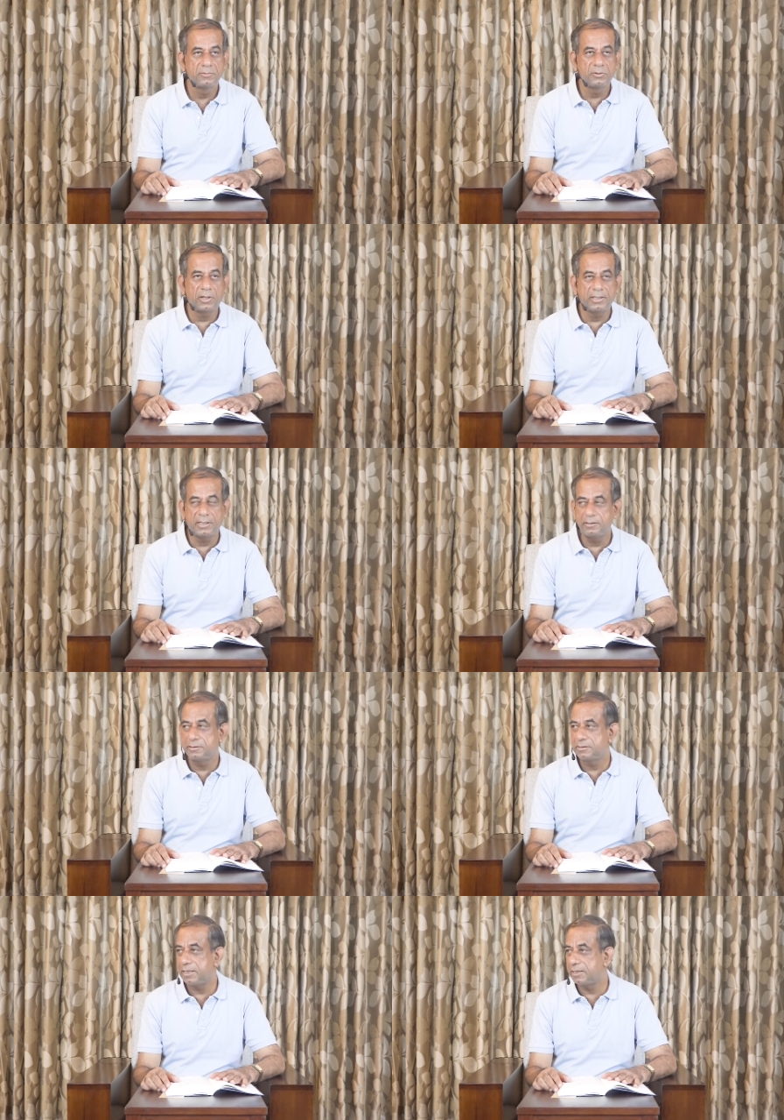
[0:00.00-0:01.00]
So I can
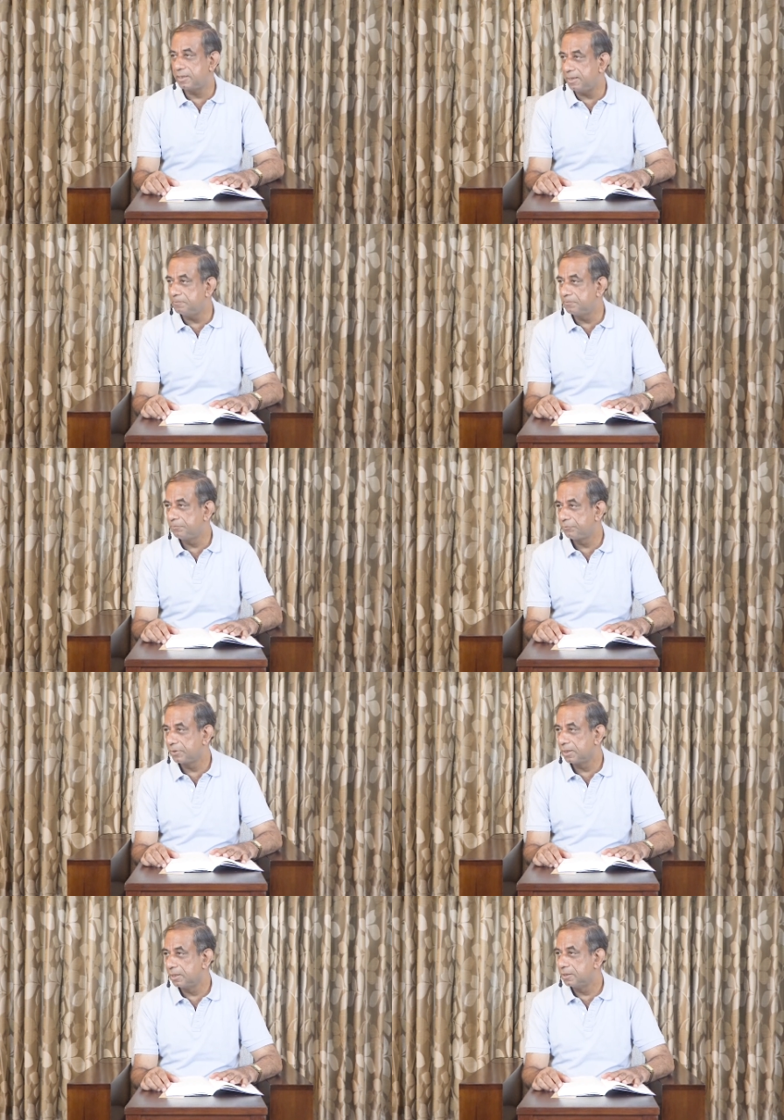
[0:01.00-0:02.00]
stake claim.
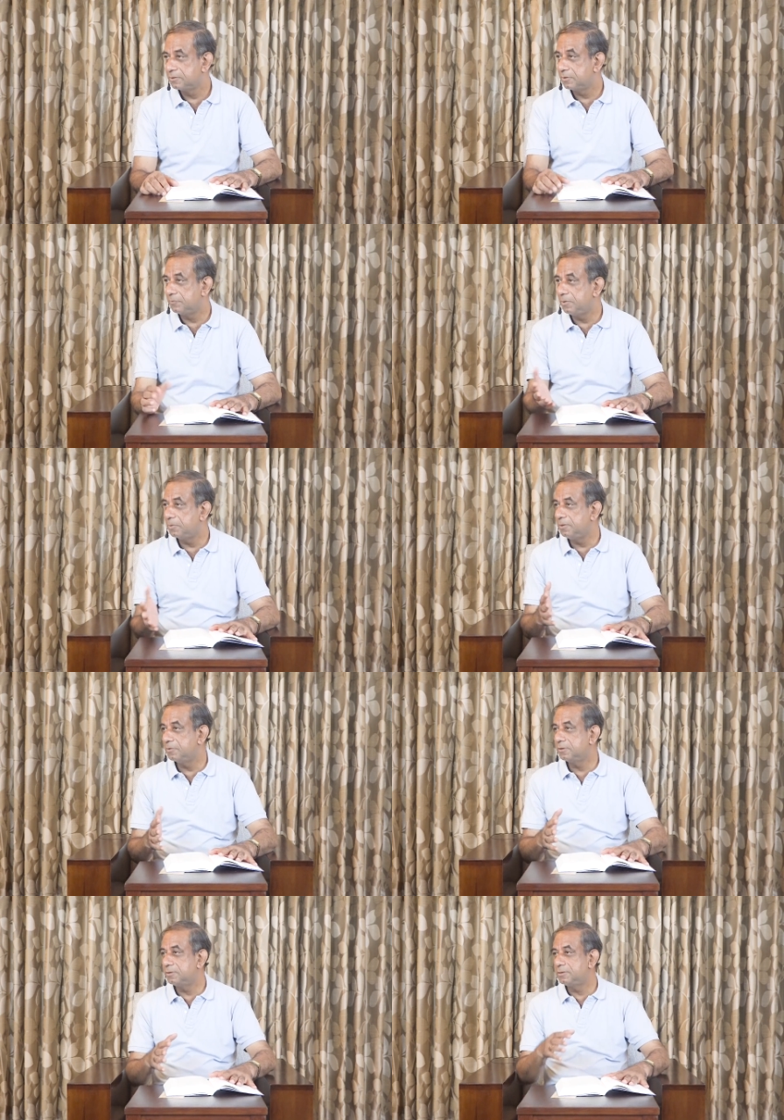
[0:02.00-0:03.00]
So everybody
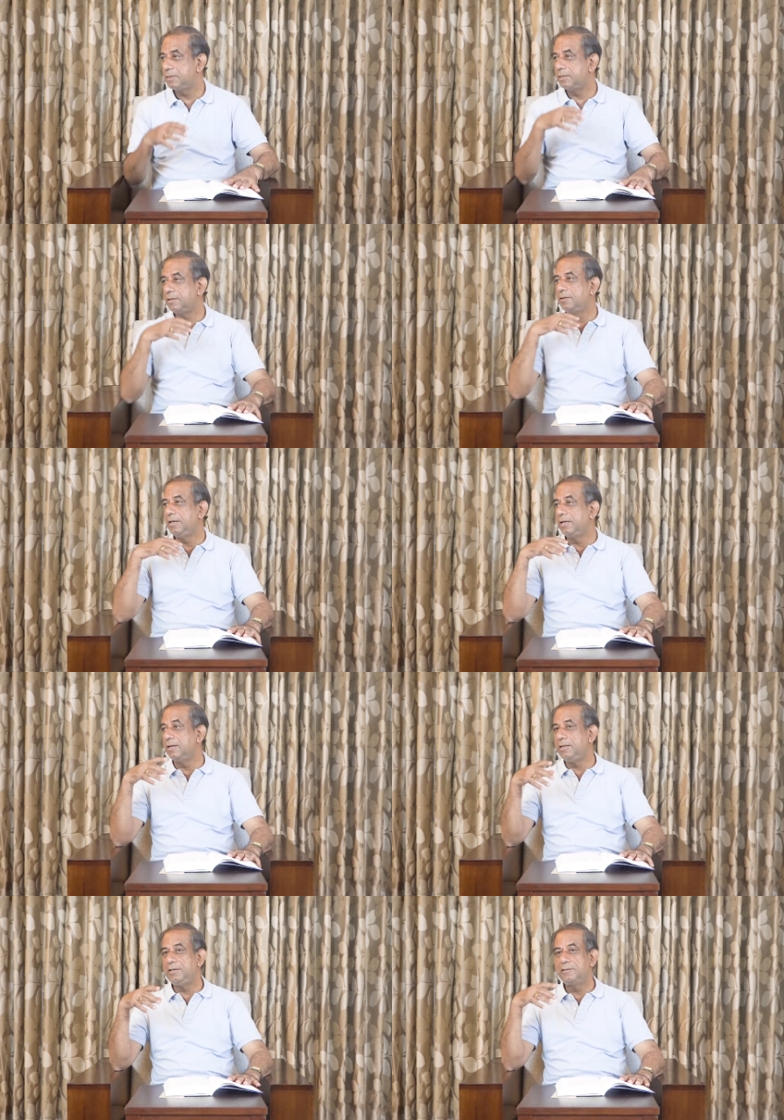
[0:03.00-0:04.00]
was all shaken
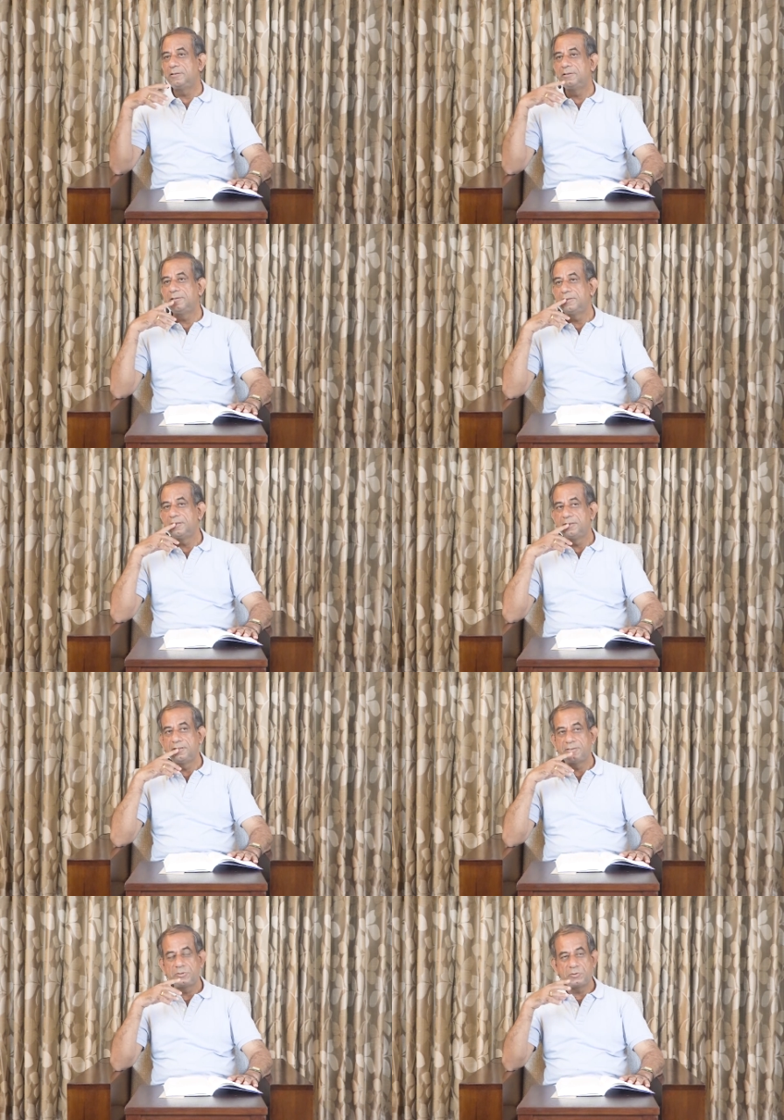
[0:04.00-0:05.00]
legally.
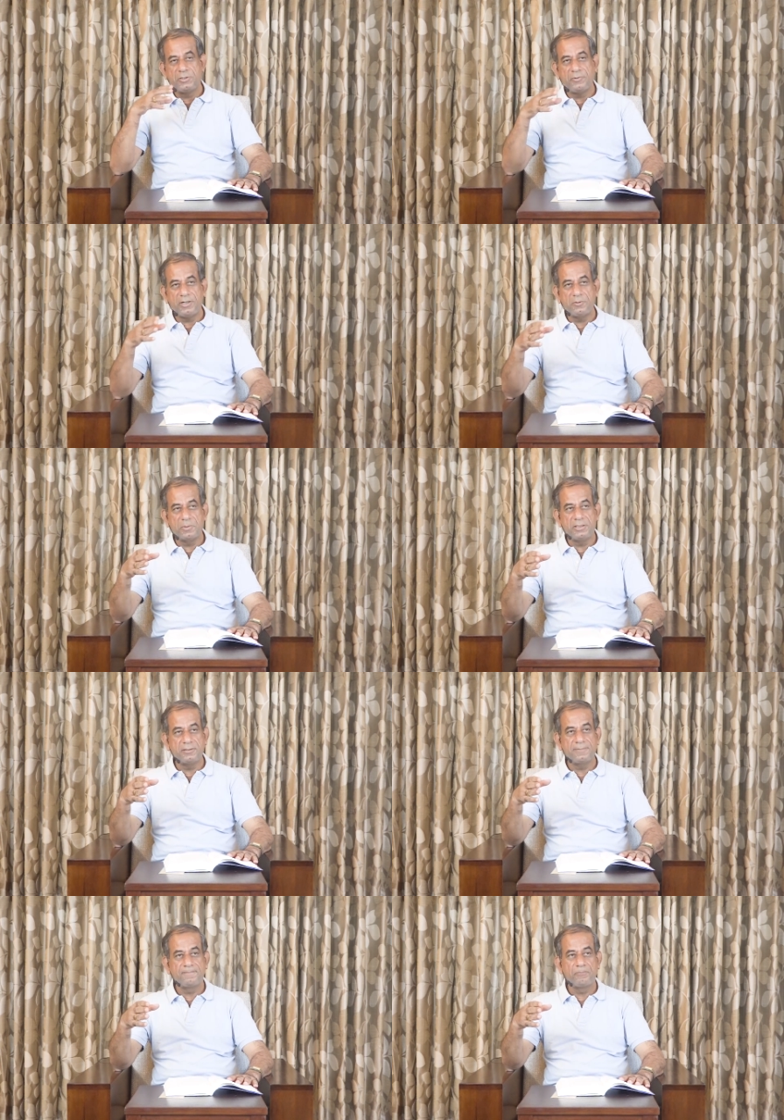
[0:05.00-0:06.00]
So they went to
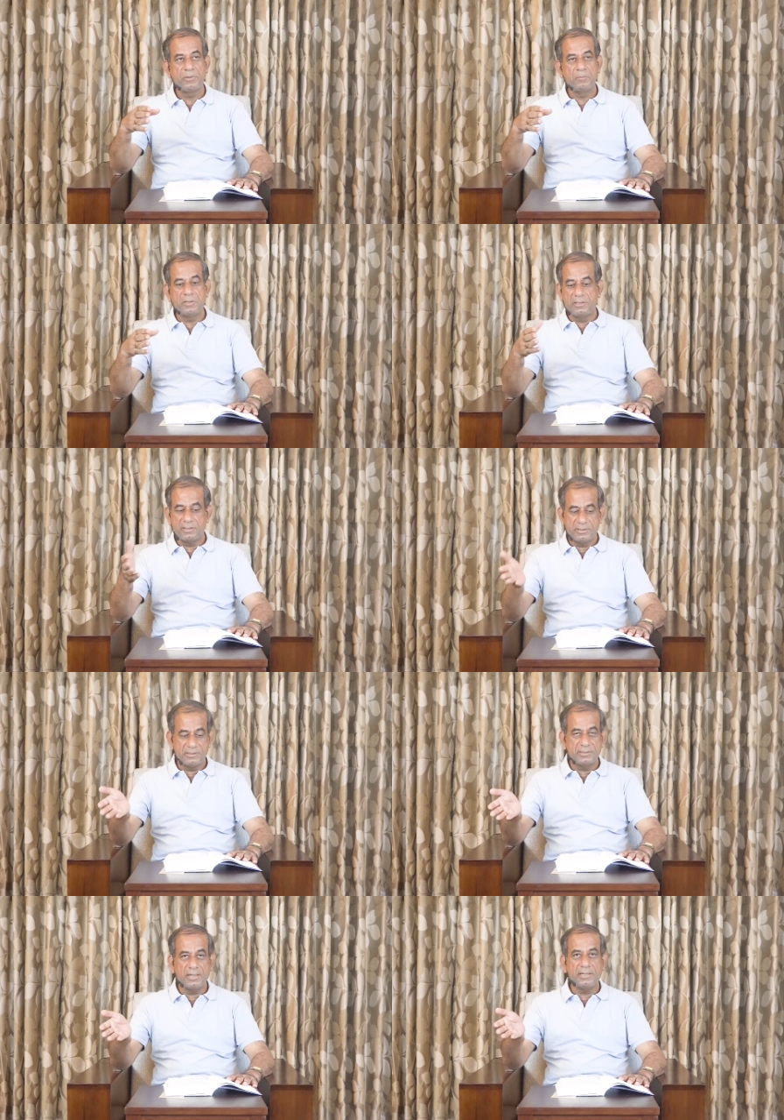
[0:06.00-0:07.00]
mother. Mother,
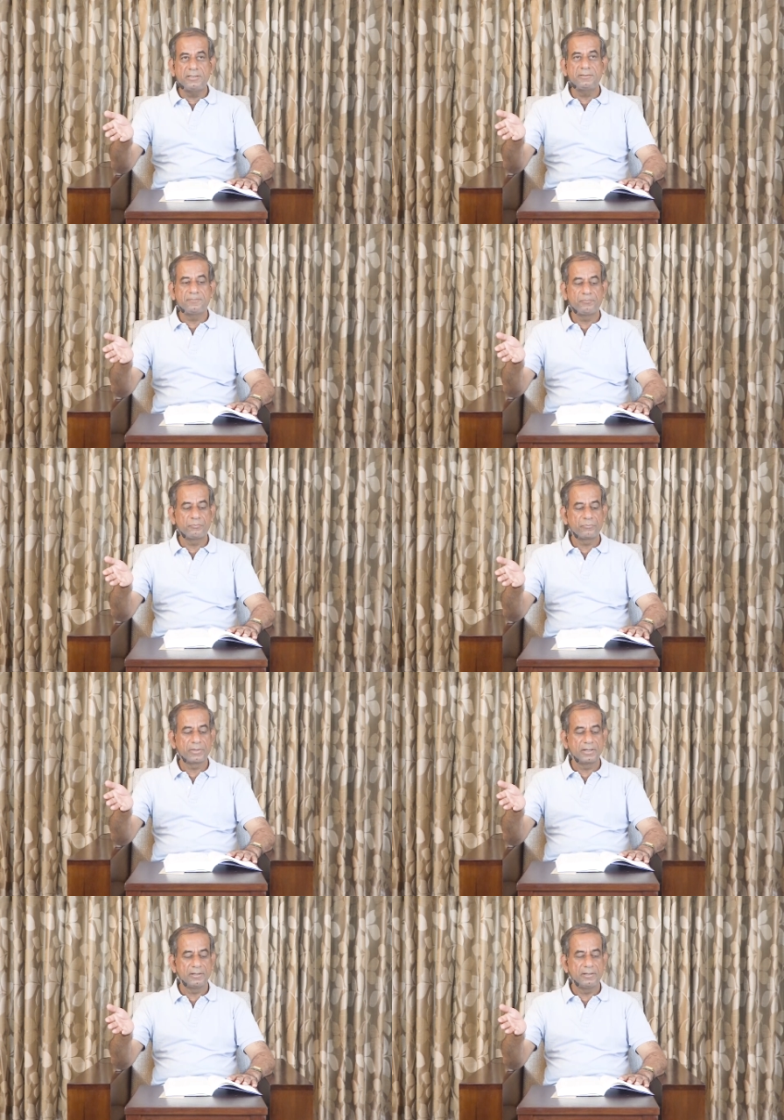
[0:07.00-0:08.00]
this is the letter.
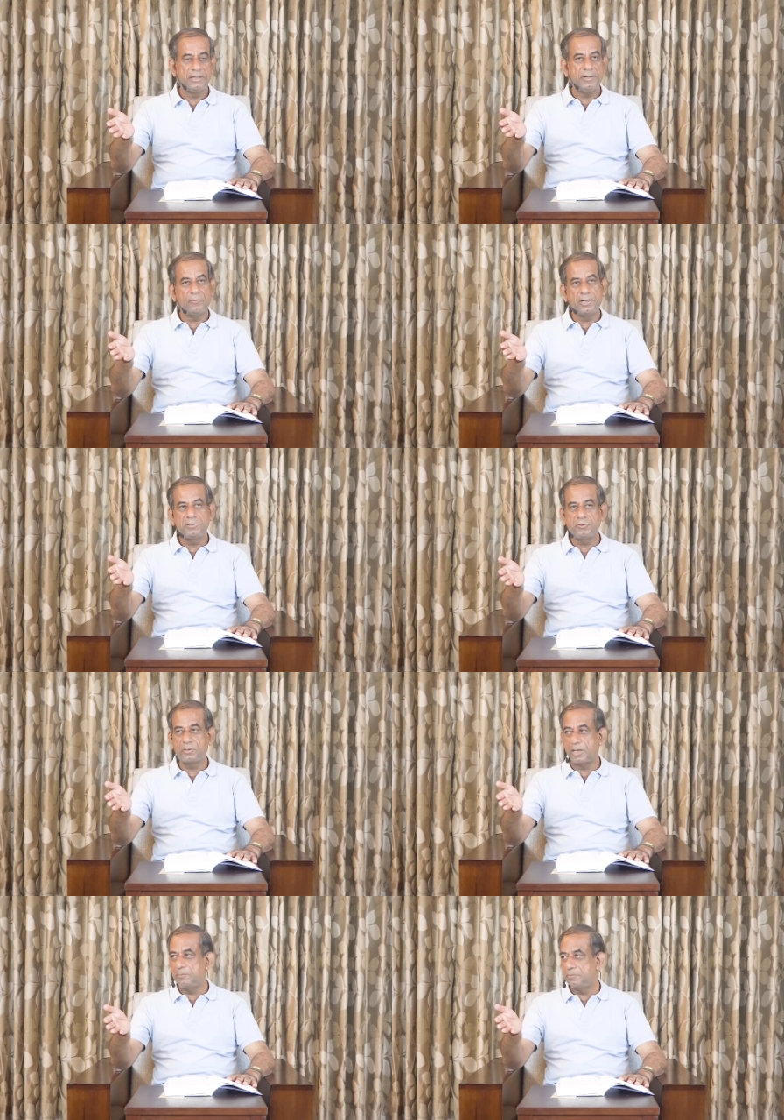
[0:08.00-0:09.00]
He wants
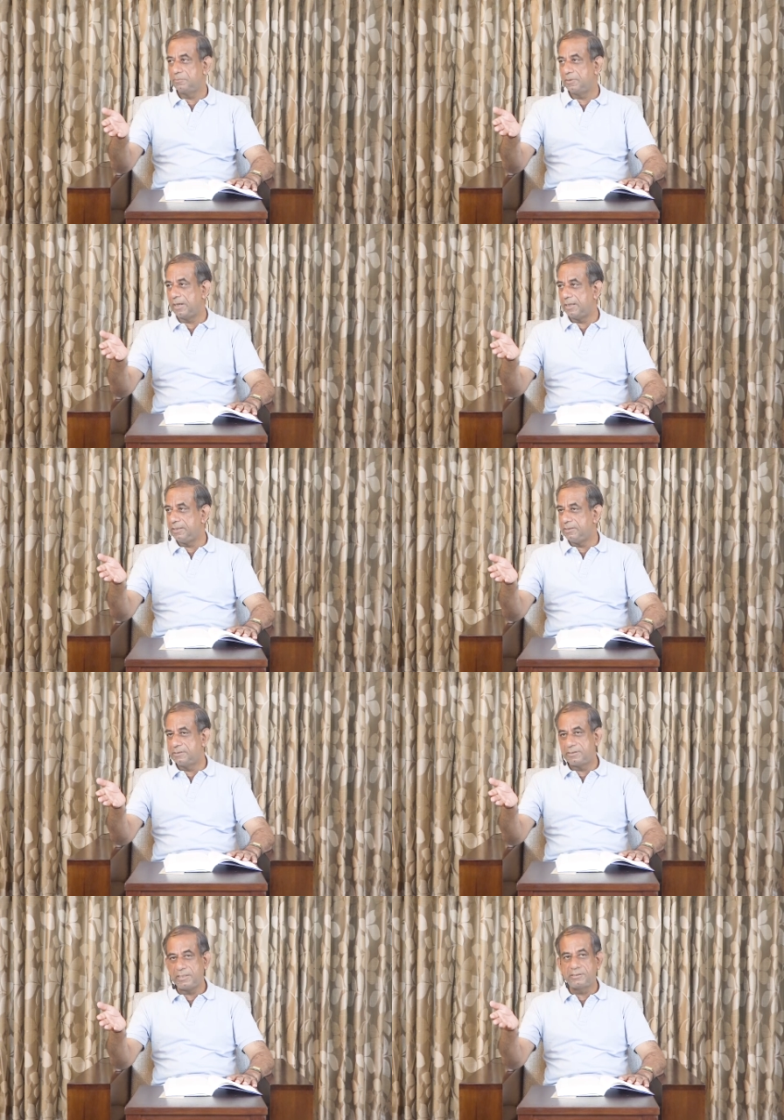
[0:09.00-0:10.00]
to come and he
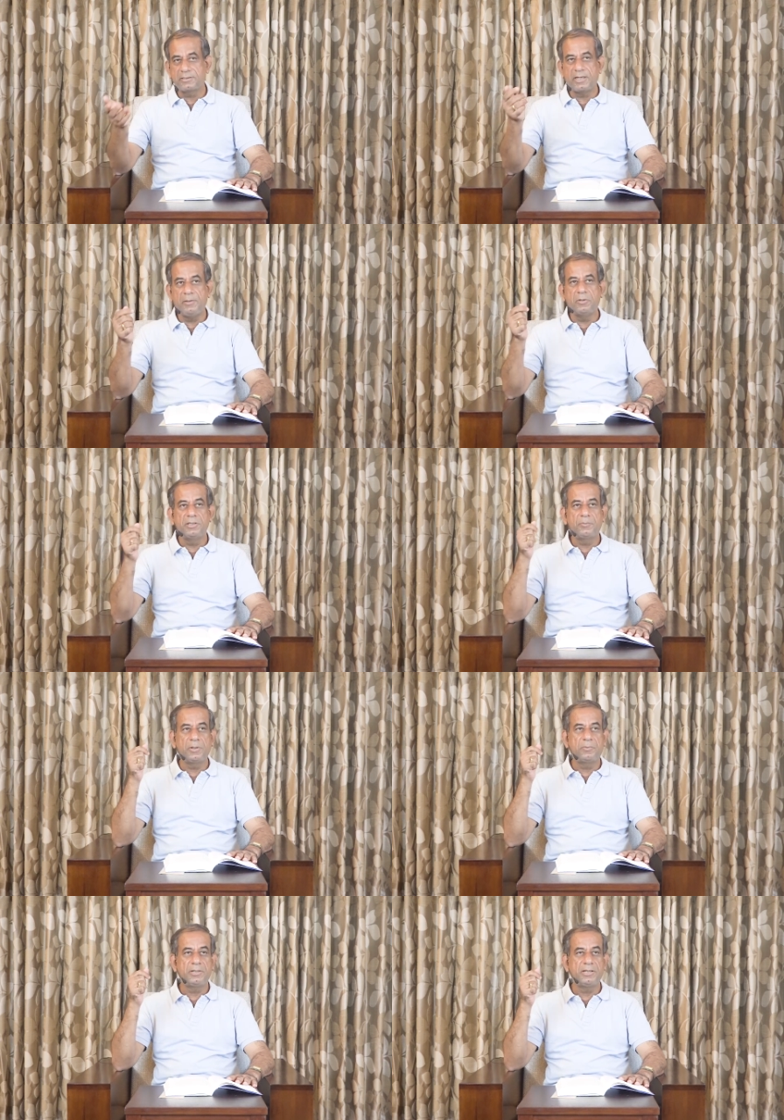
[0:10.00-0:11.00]
stakes claim on the
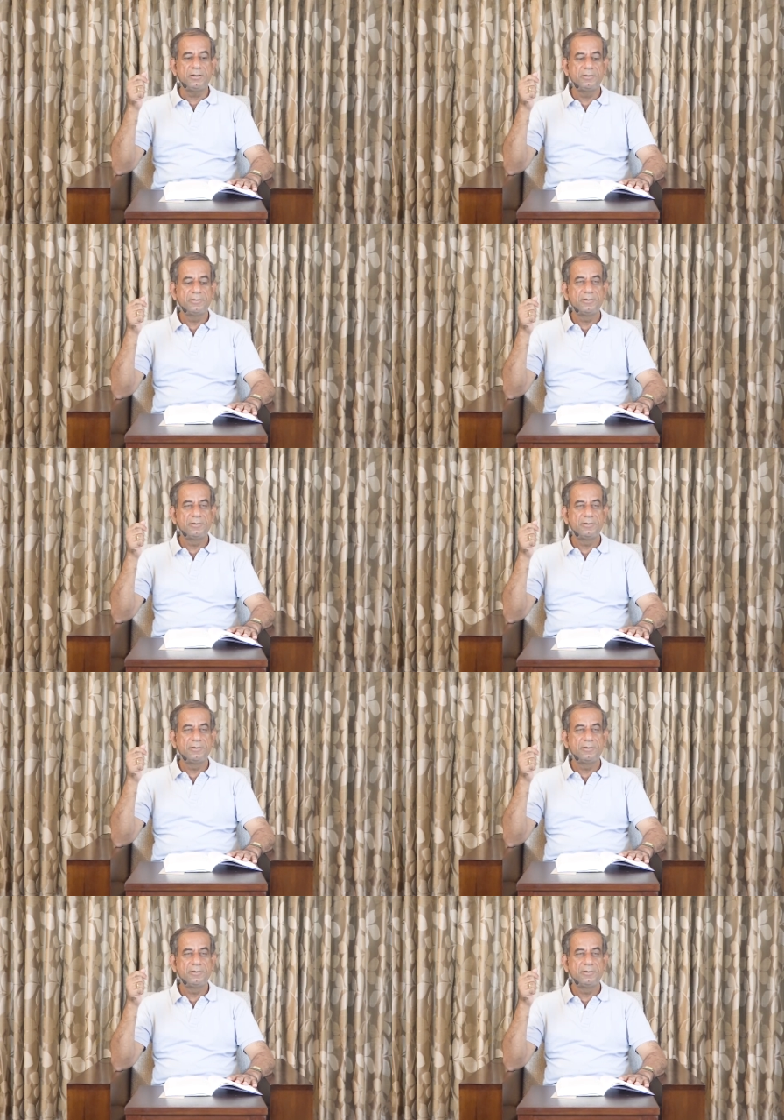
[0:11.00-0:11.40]
property.